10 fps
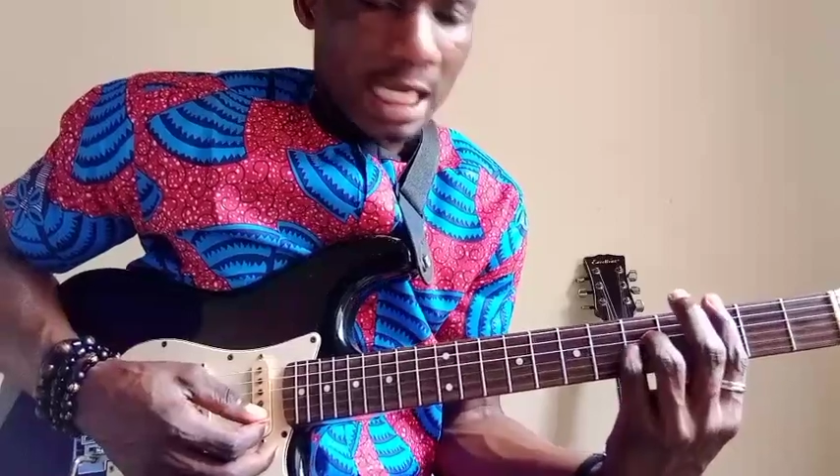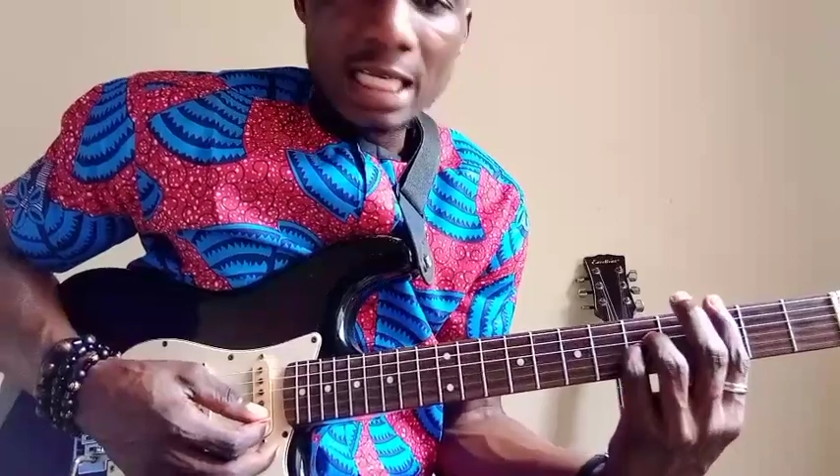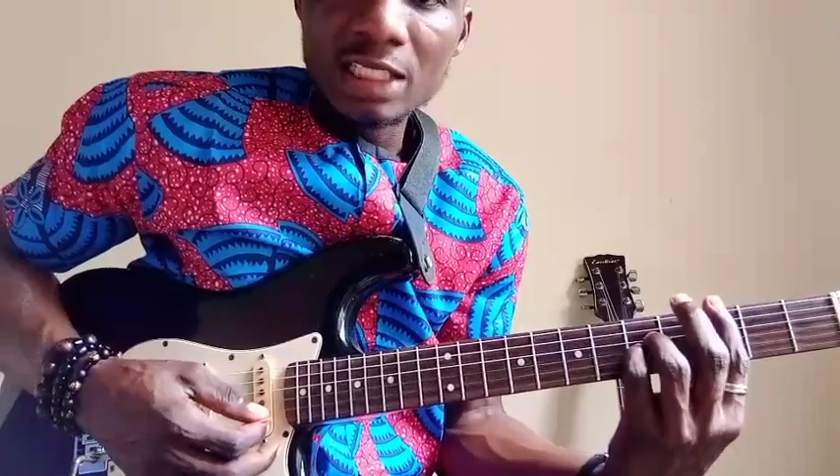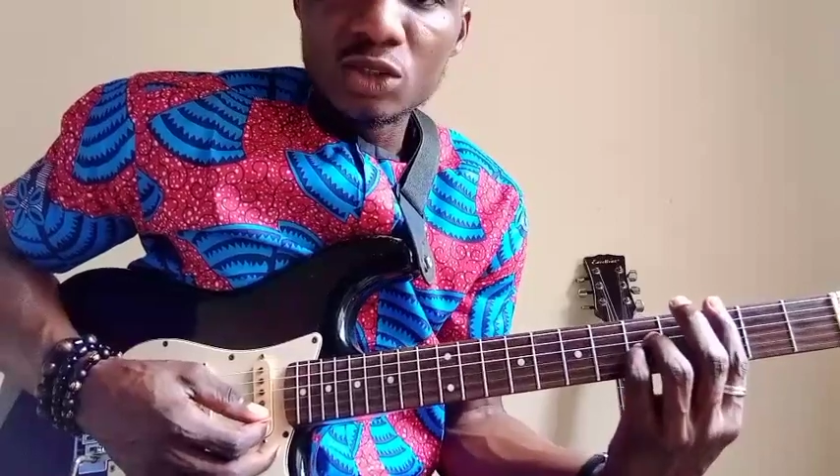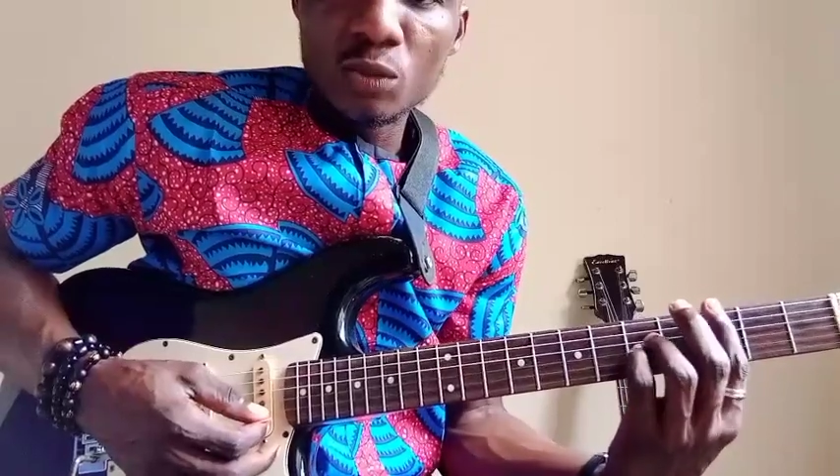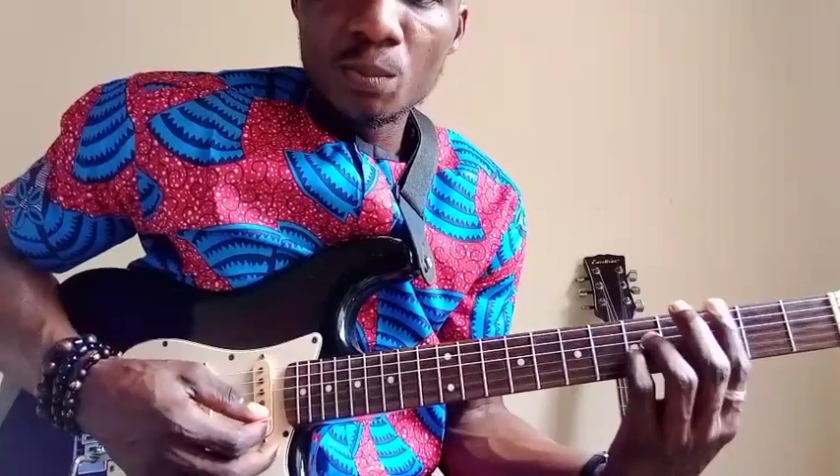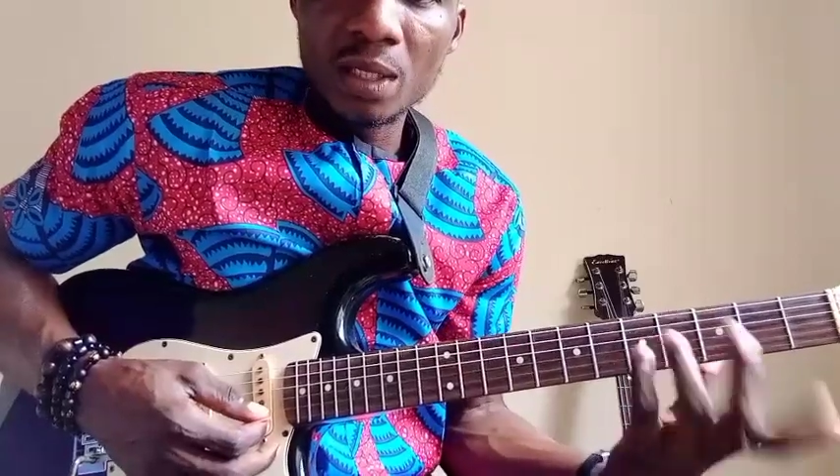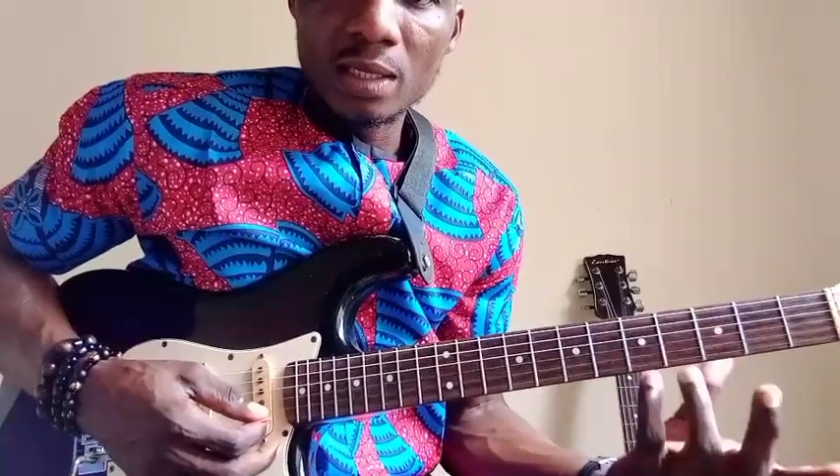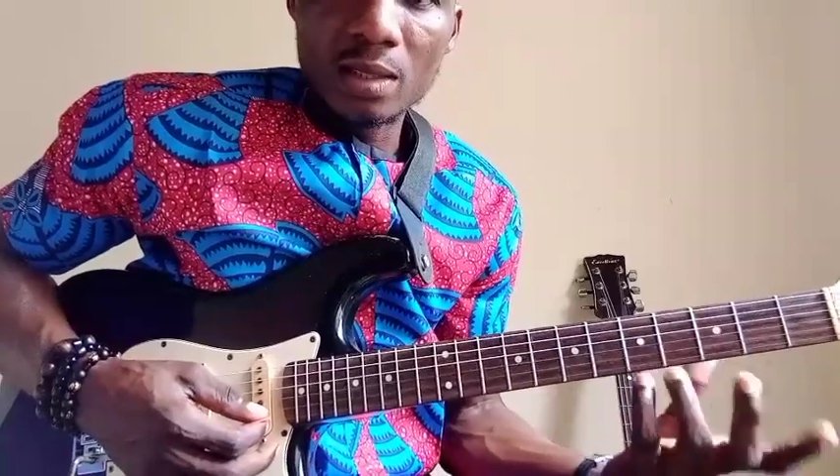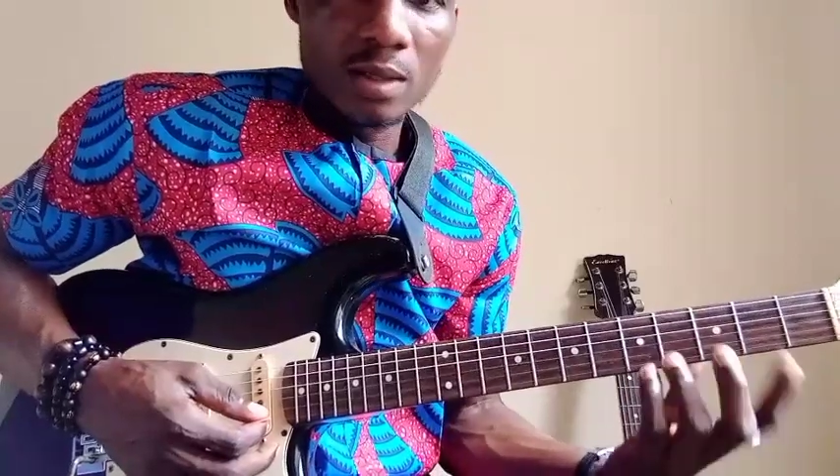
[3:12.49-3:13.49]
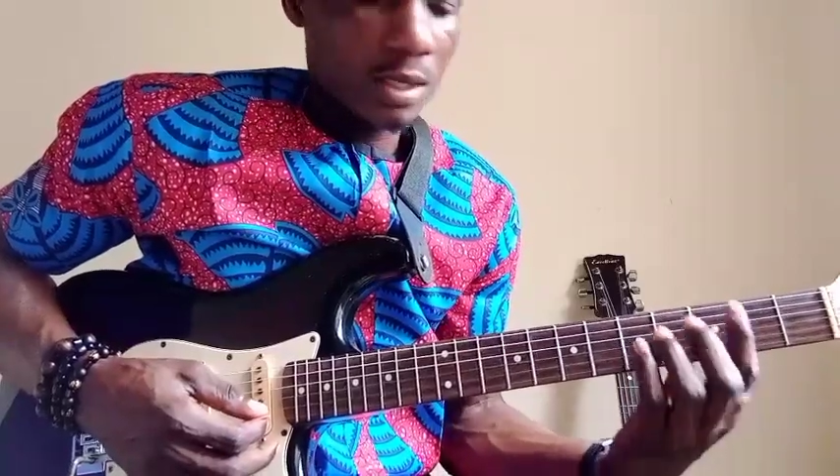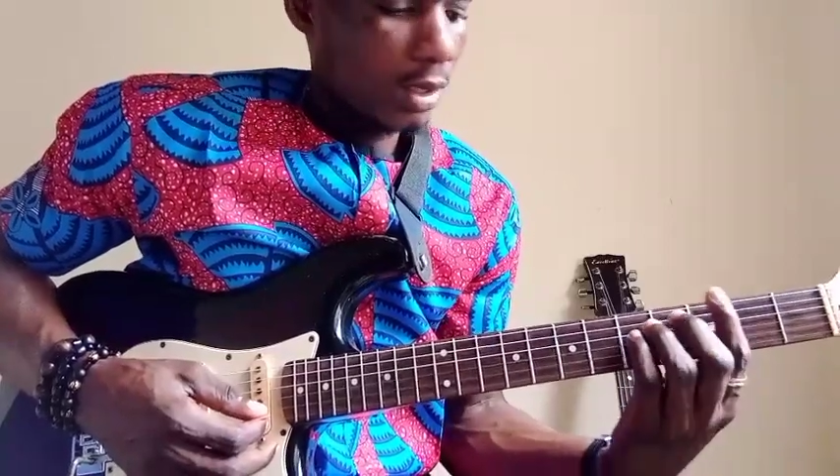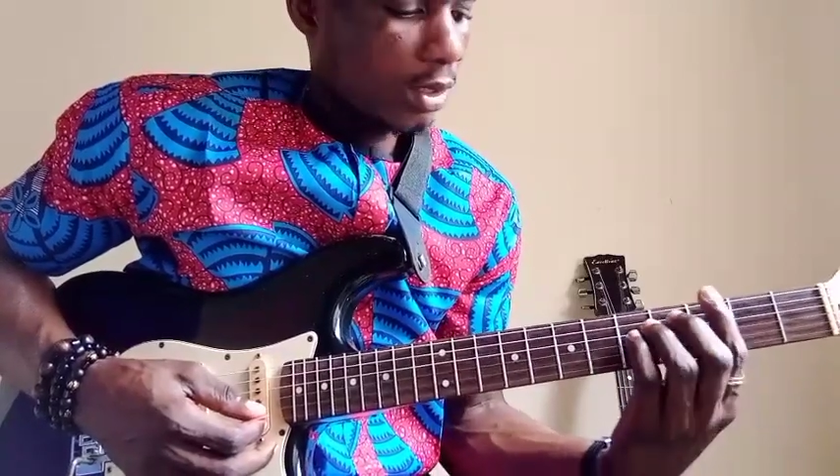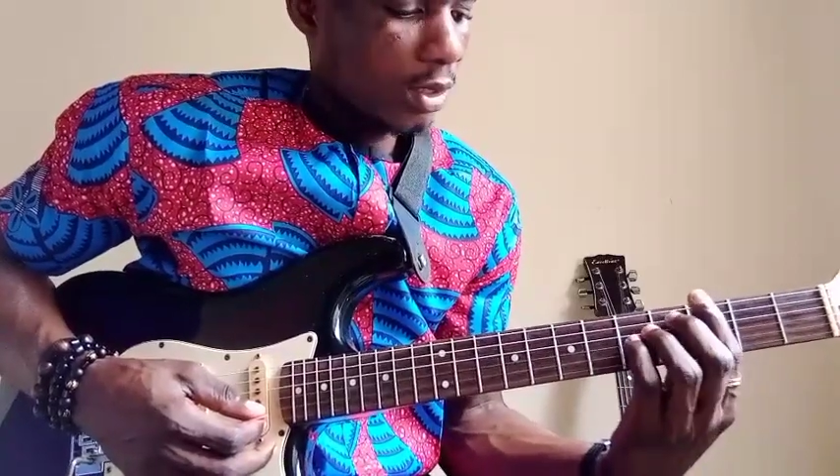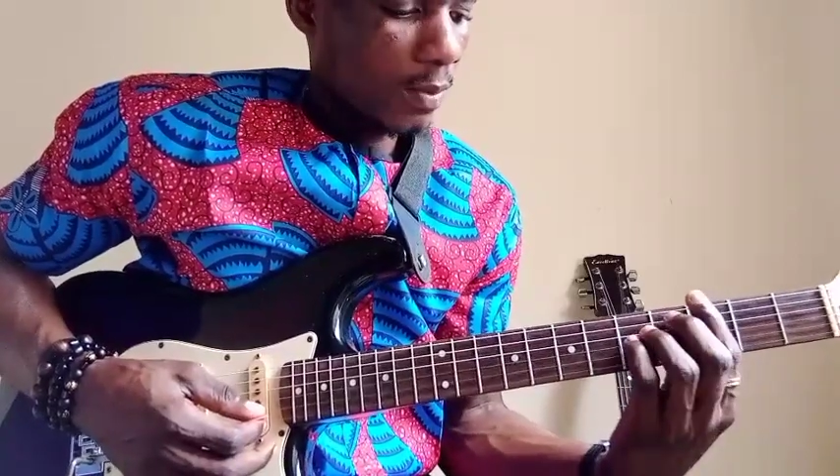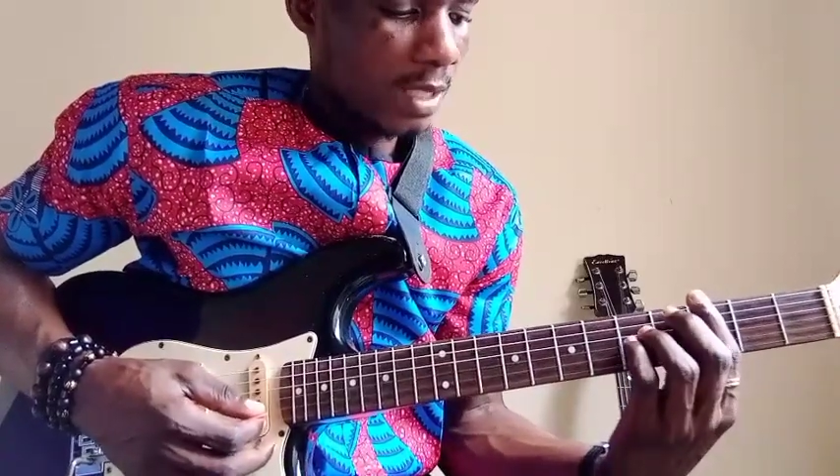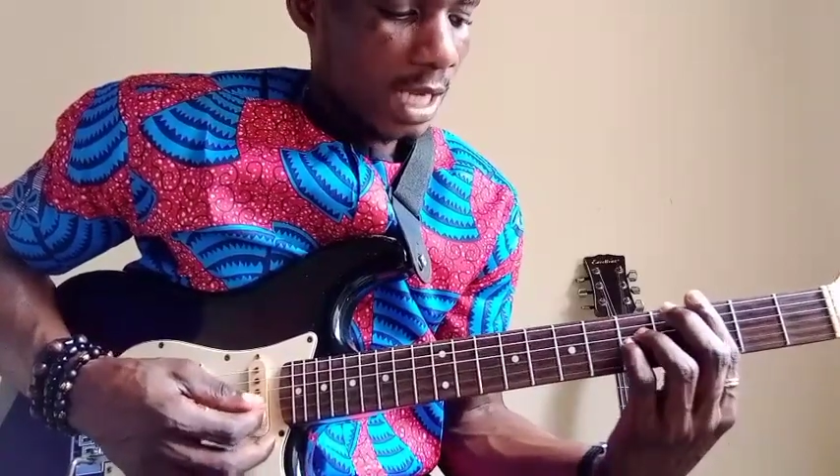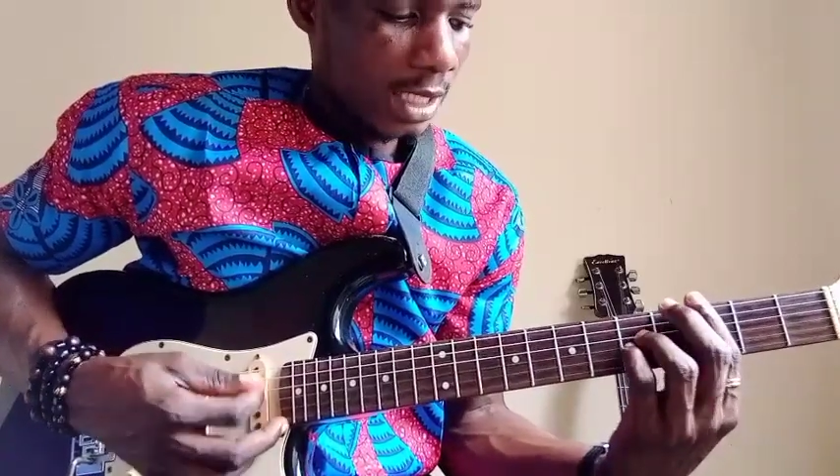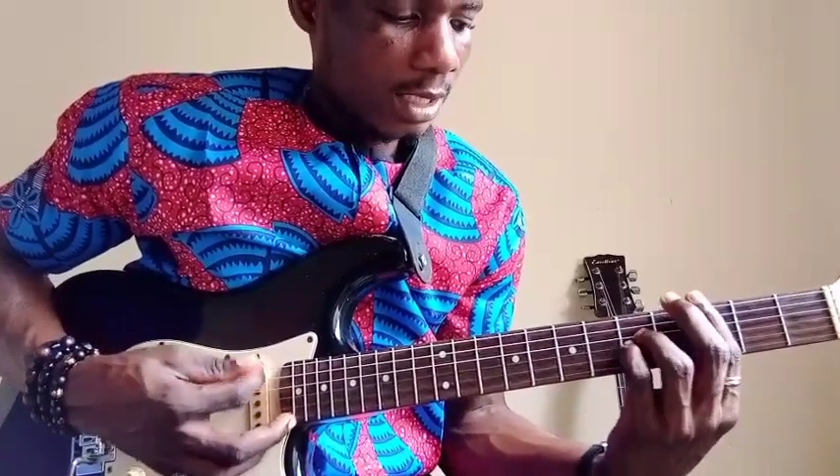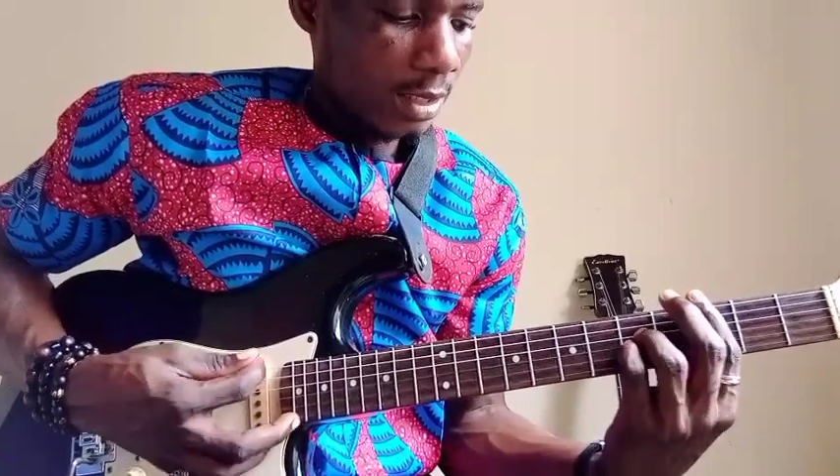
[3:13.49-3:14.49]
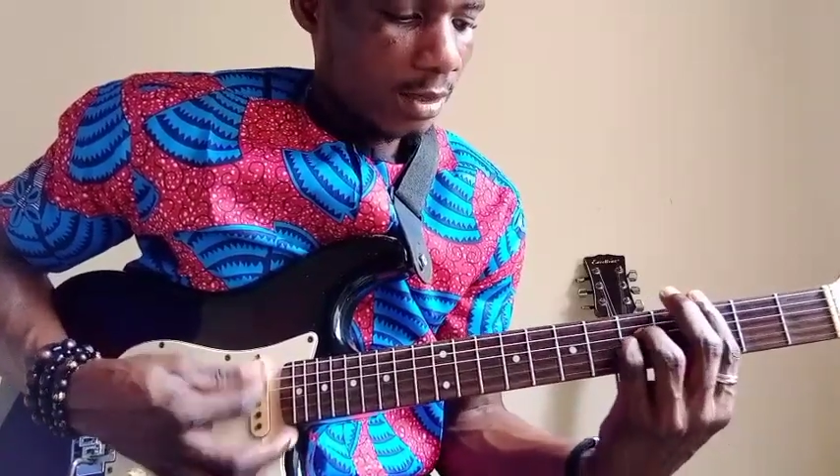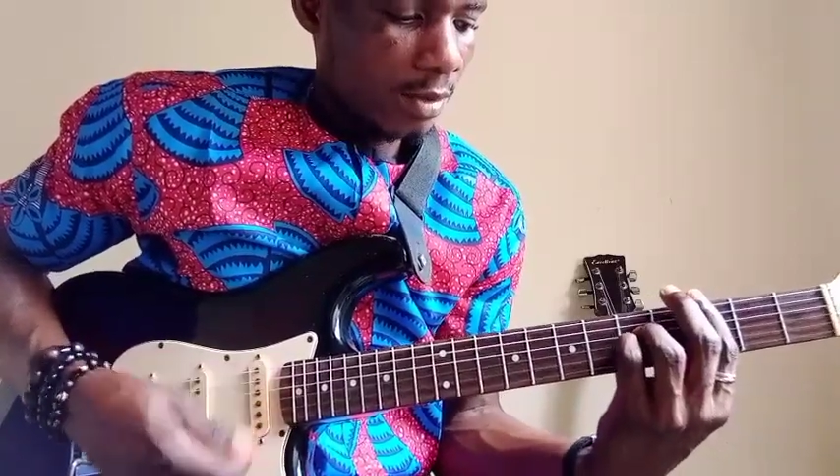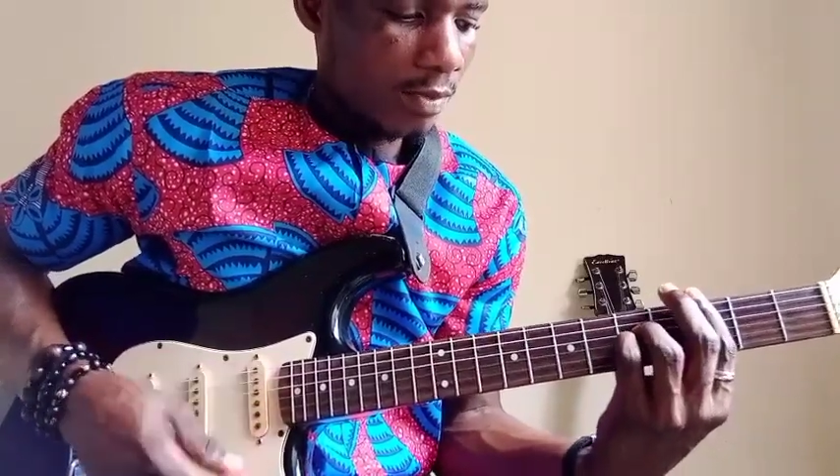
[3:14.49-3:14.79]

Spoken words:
a little bit. Okay, something like this.